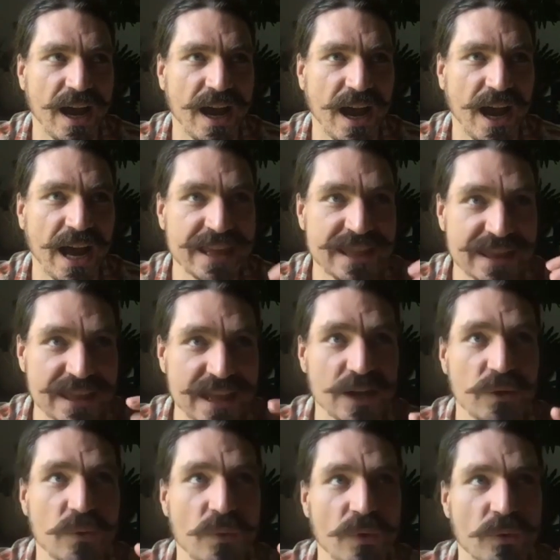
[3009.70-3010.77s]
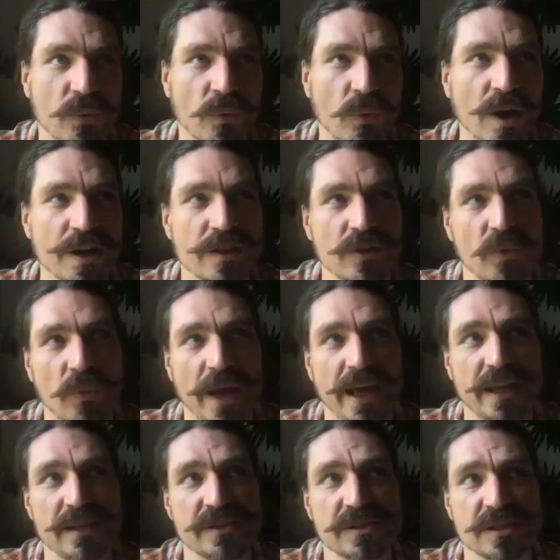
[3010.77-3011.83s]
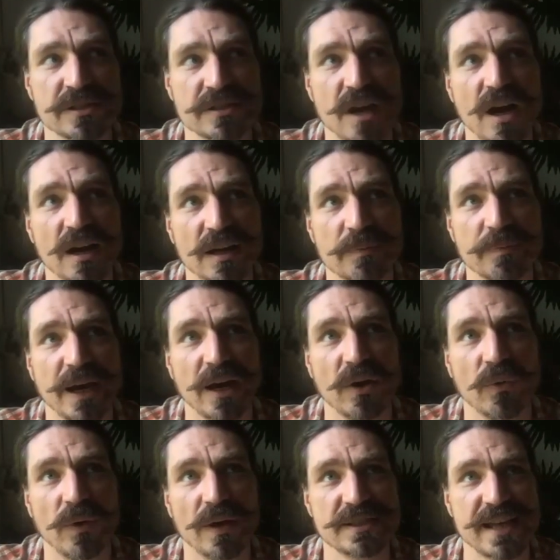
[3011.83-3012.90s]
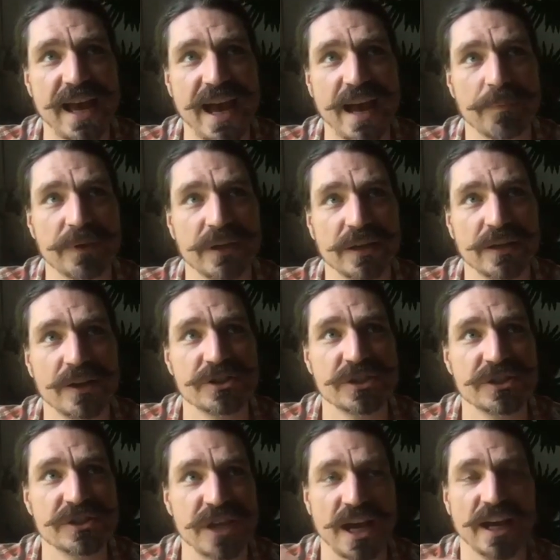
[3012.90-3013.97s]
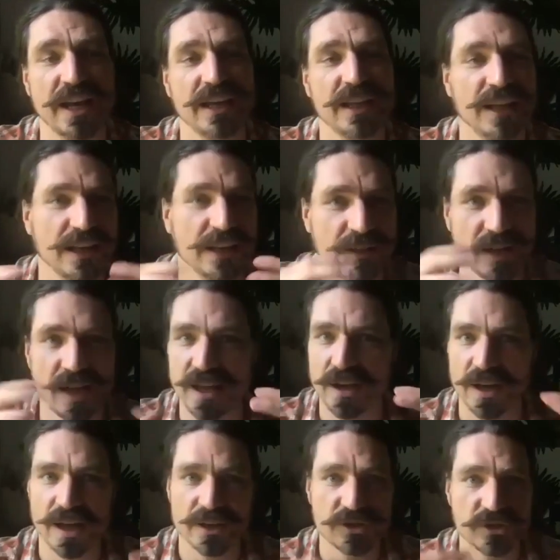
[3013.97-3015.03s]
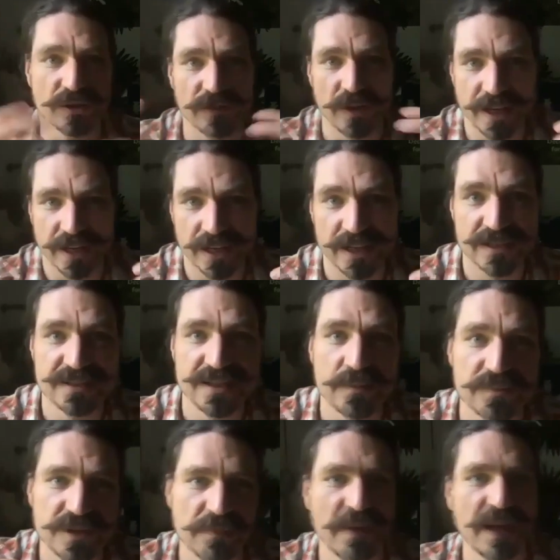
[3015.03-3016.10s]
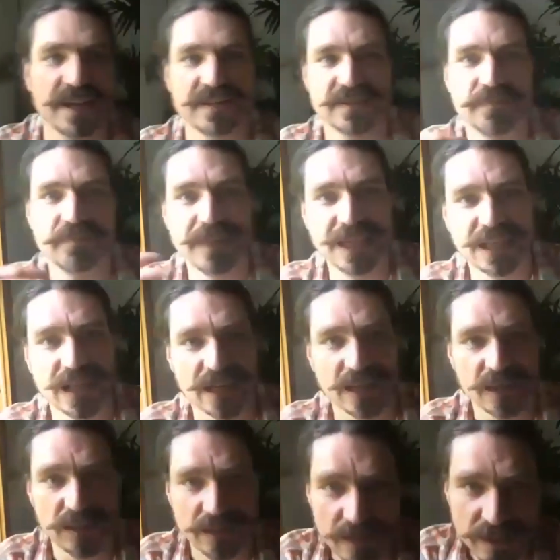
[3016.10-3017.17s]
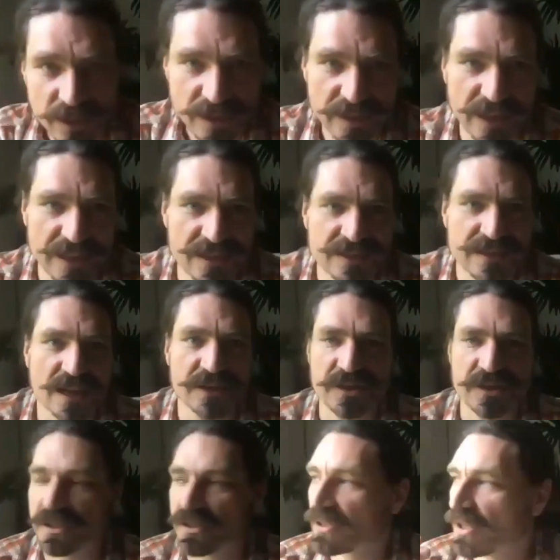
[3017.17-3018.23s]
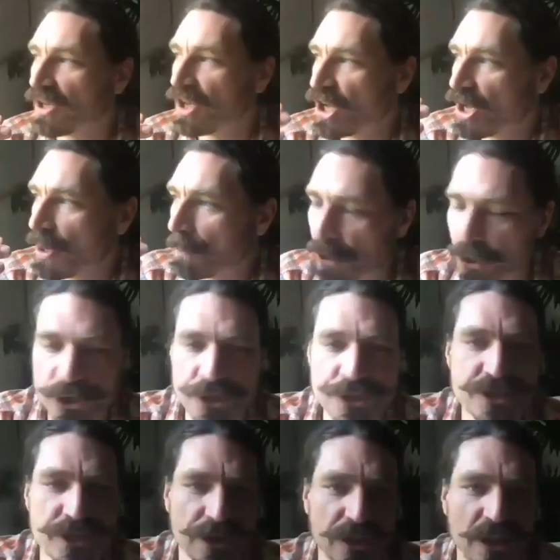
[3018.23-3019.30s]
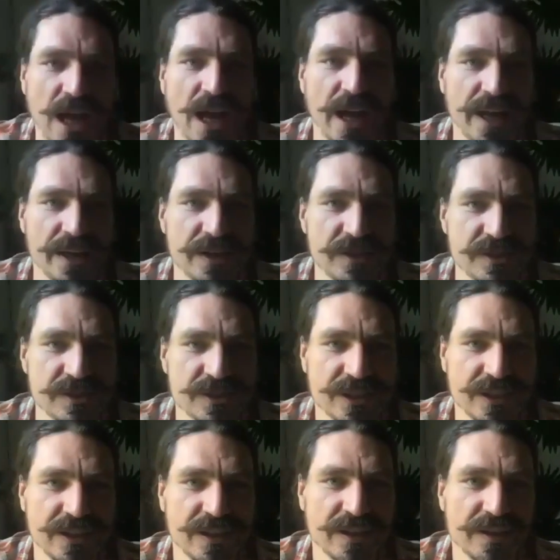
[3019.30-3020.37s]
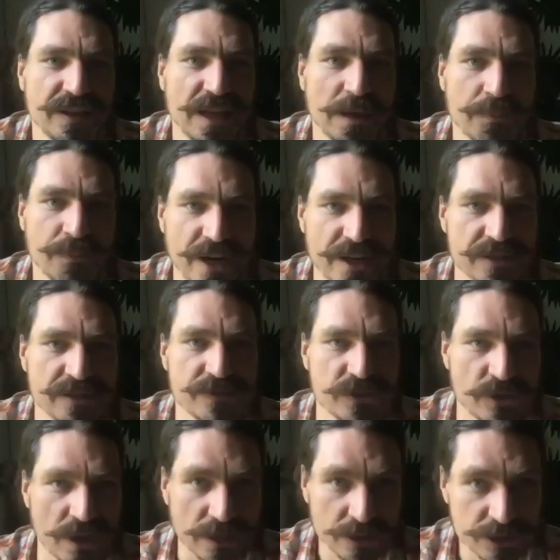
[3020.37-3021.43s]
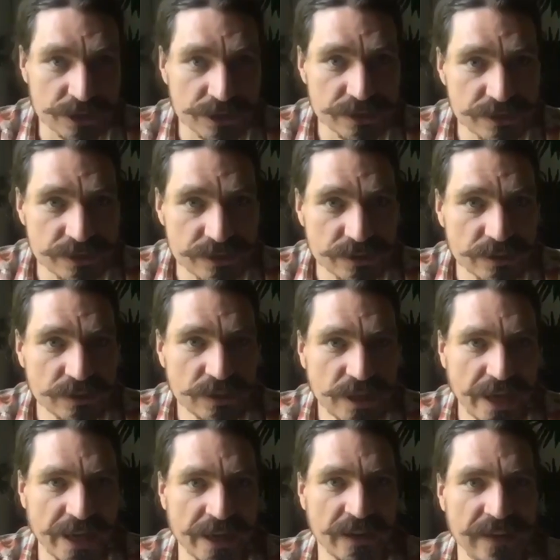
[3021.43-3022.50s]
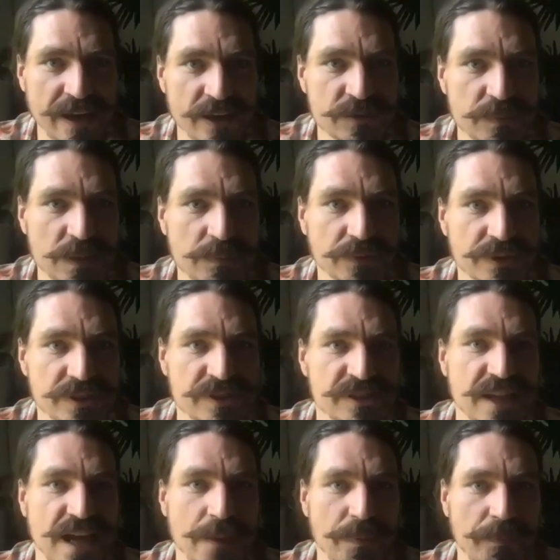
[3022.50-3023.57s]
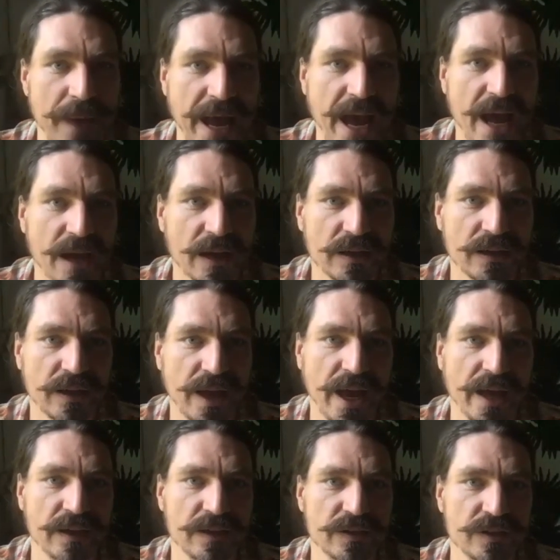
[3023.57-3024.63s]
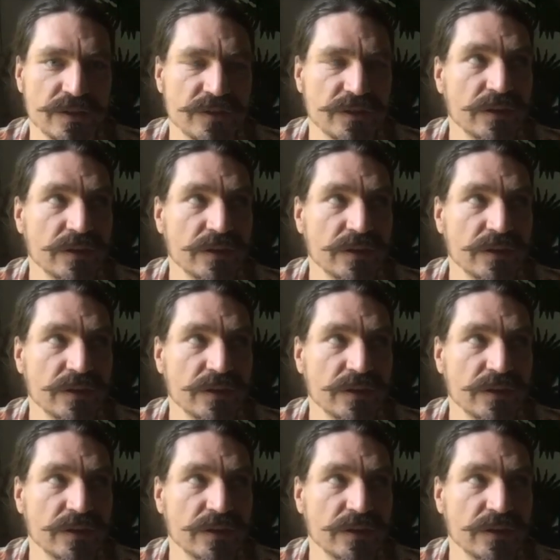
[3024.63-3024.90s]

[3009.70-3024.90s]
I think one of the ways to talk about what's happened in our society, and sort of like in an attempt to make some meaning that doesn't personalize the oppressive structures and allows people to step back and